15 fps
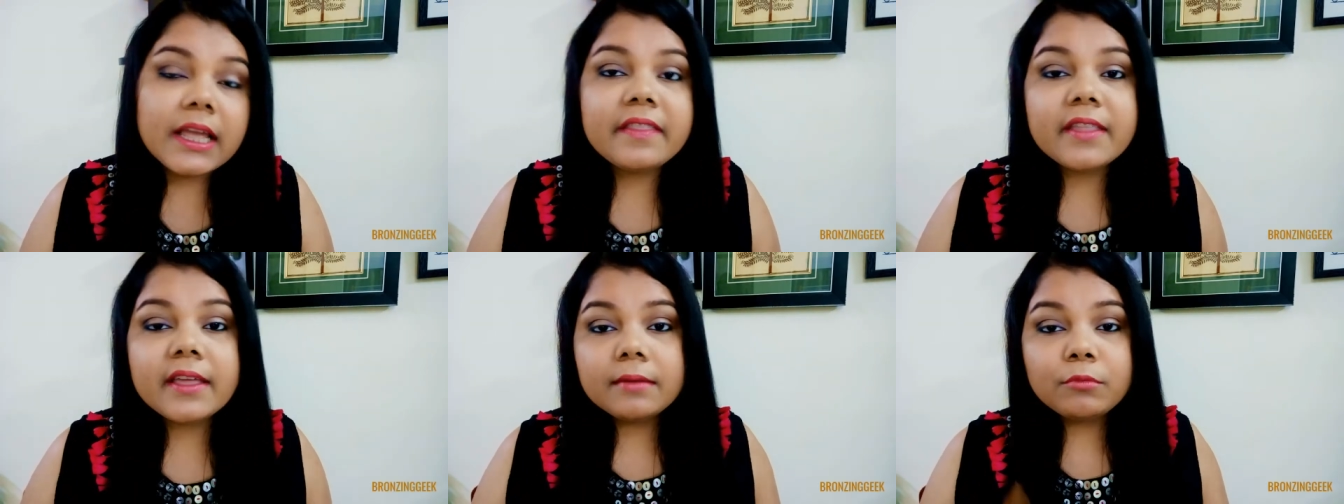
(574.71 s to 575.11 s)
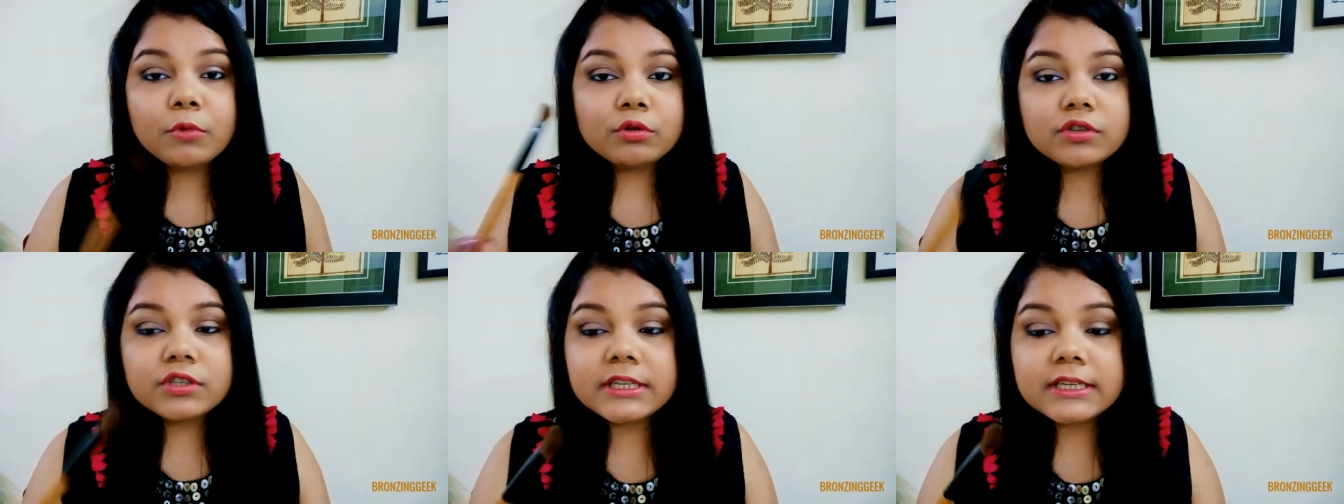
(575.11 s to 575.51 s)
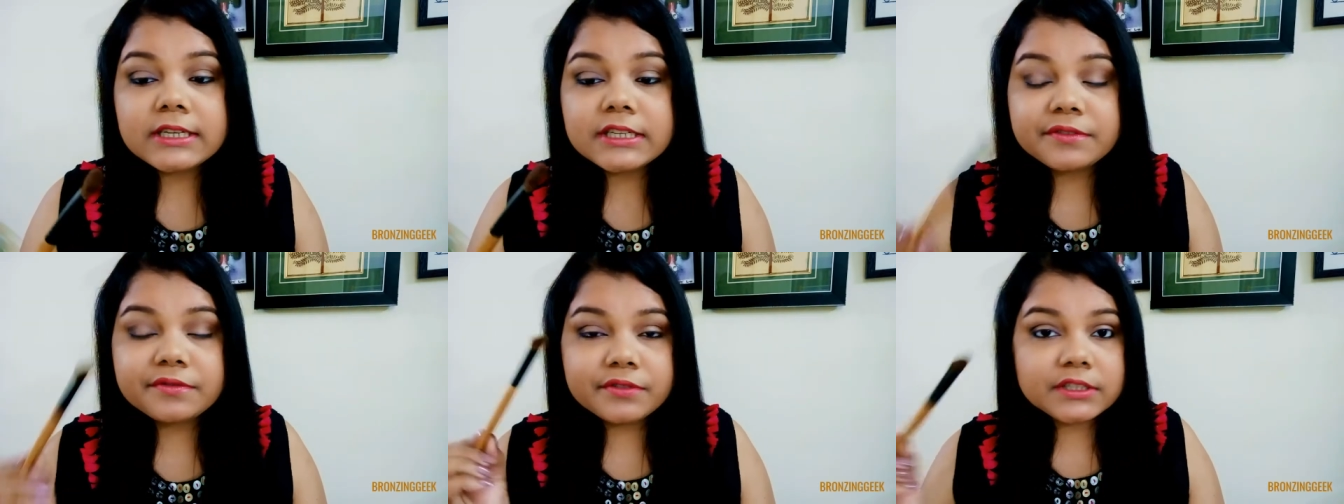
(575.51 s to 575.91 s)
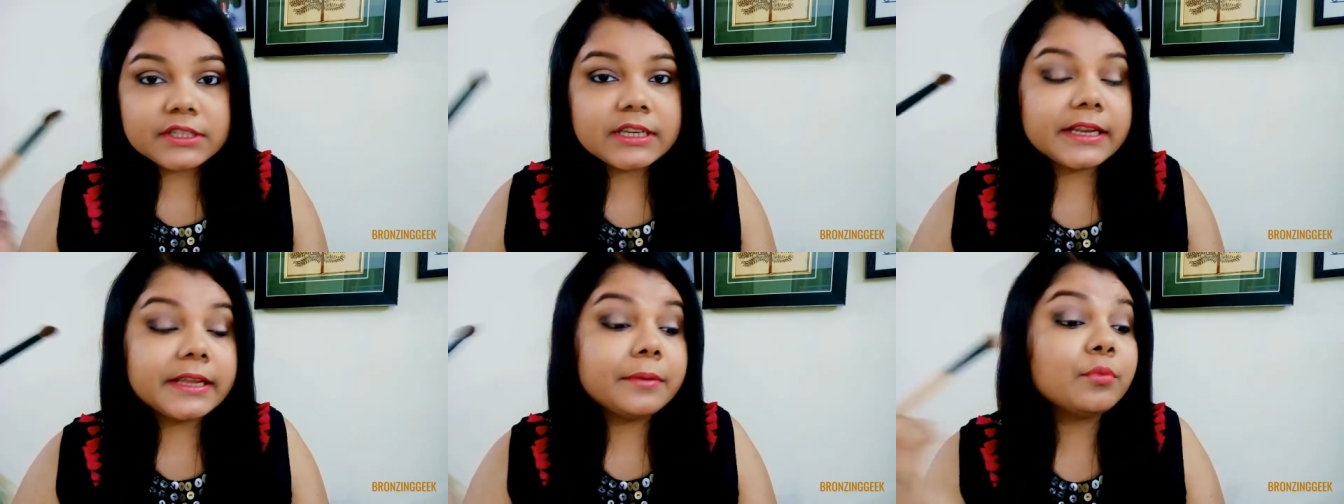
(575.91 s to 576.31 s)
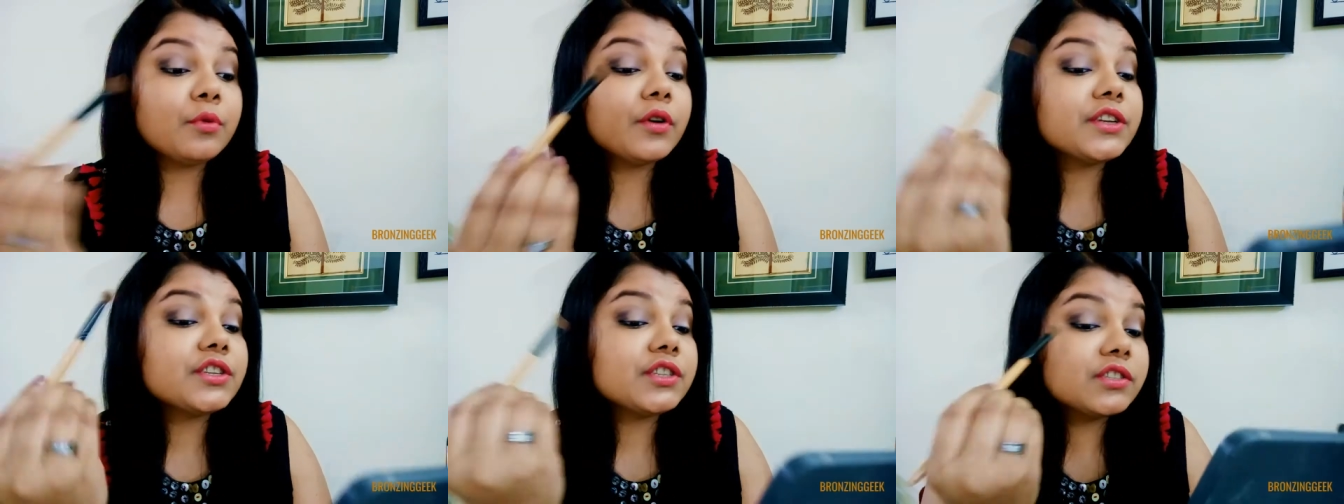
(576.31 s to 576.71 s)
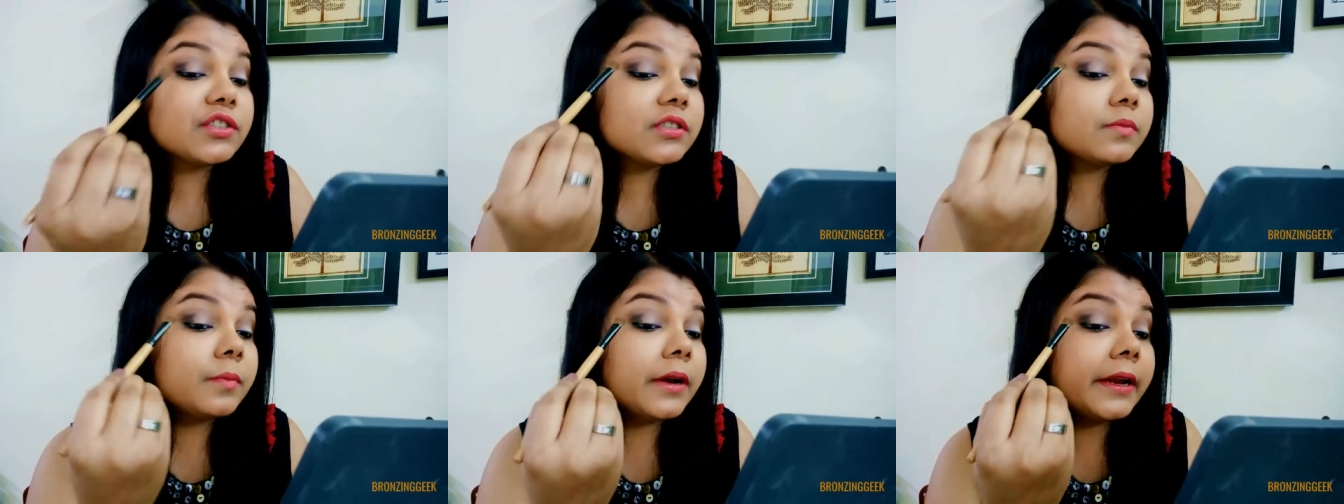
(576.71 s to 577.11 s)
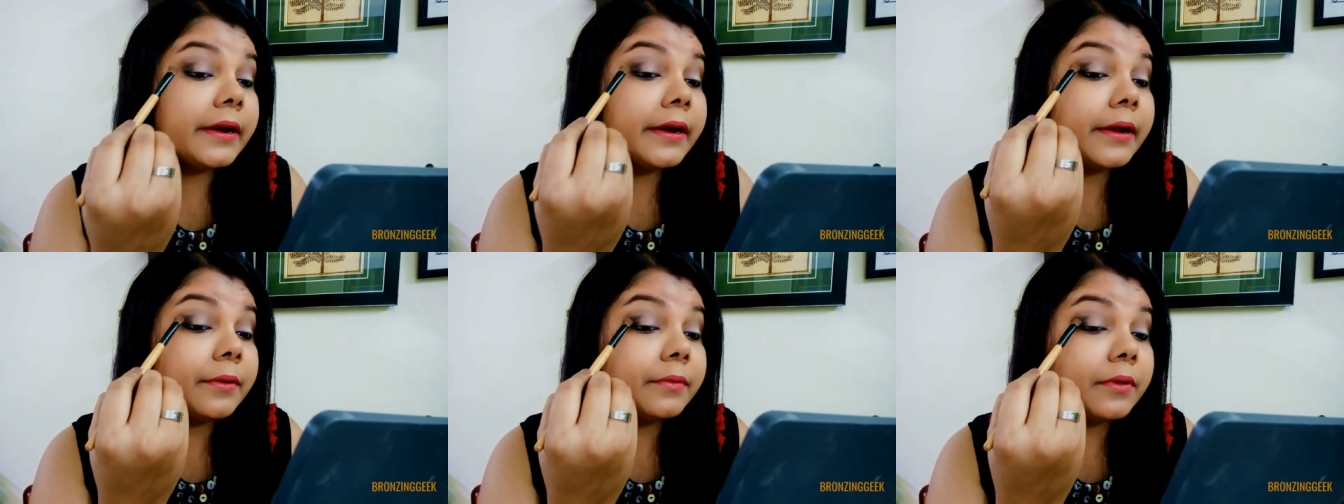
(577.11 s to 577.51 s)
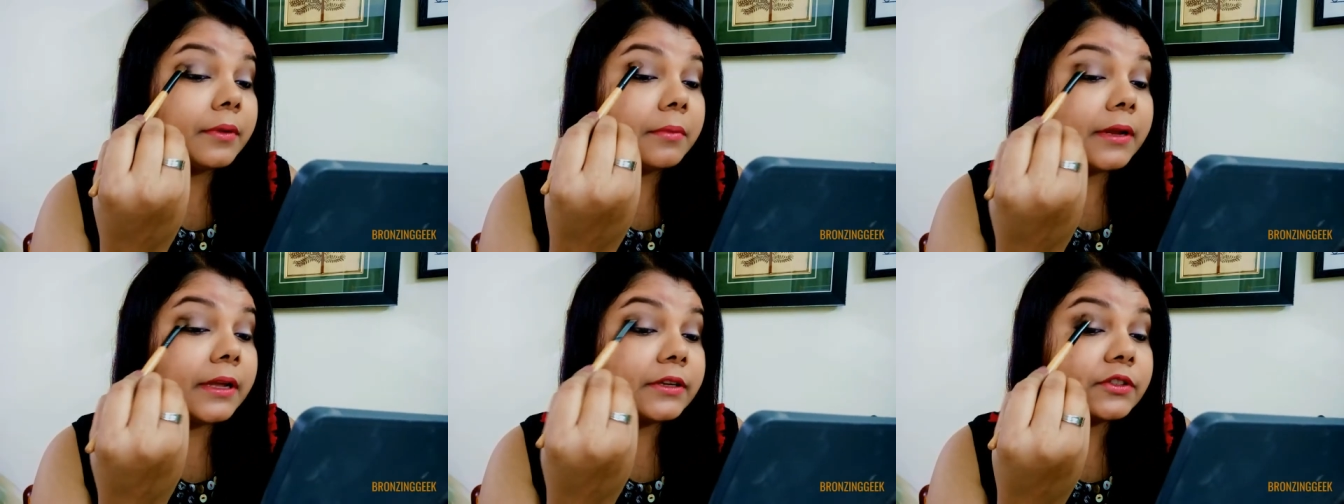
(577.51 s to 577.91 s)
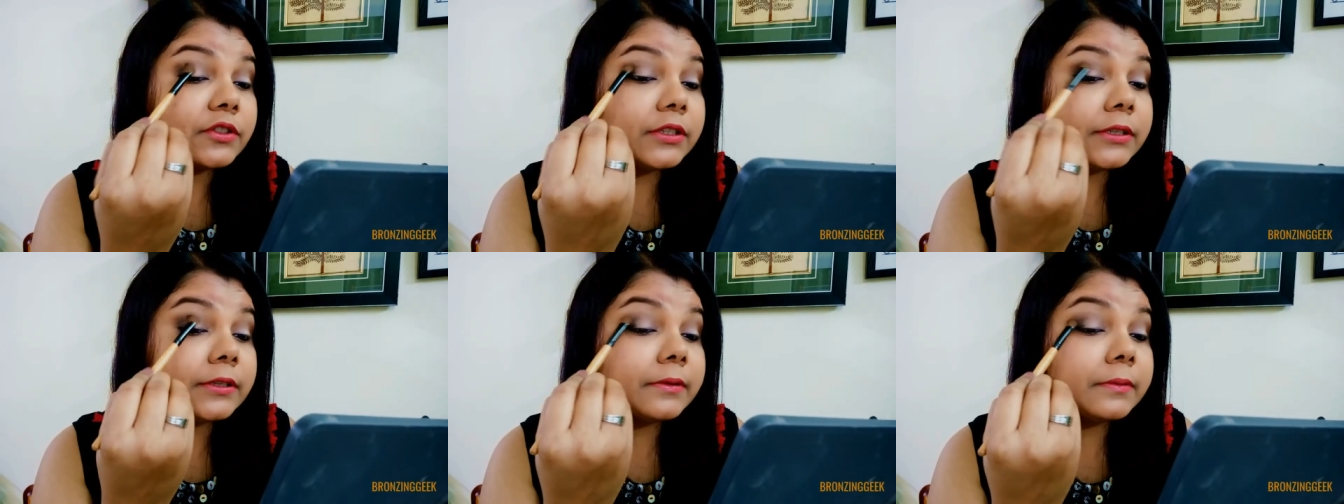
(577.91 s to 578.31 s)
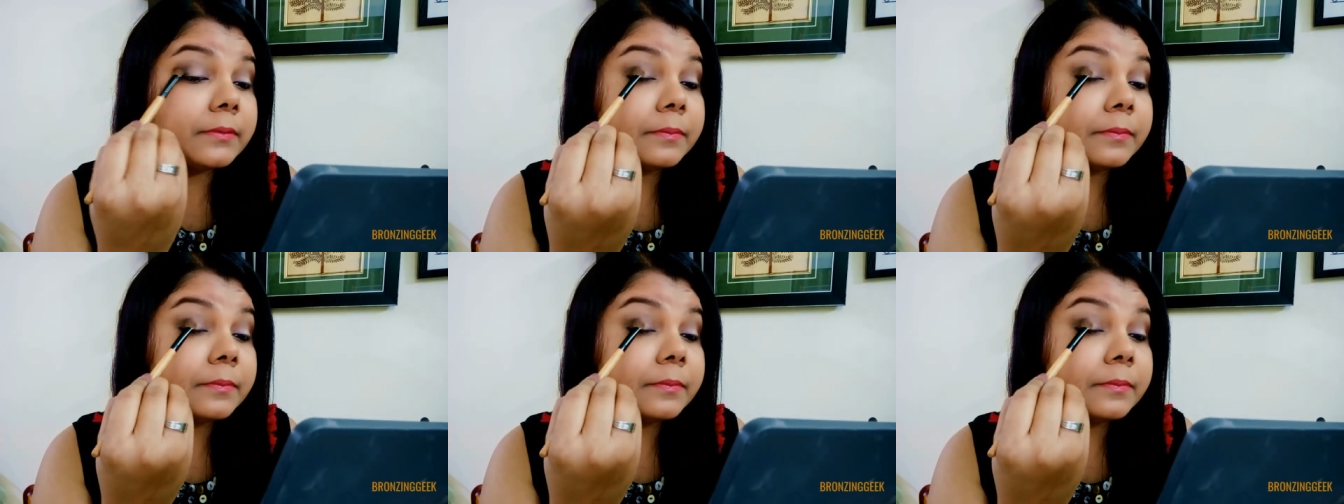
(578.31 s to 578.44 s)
and then I'm going to take a different clean brush and just blend out the black shade.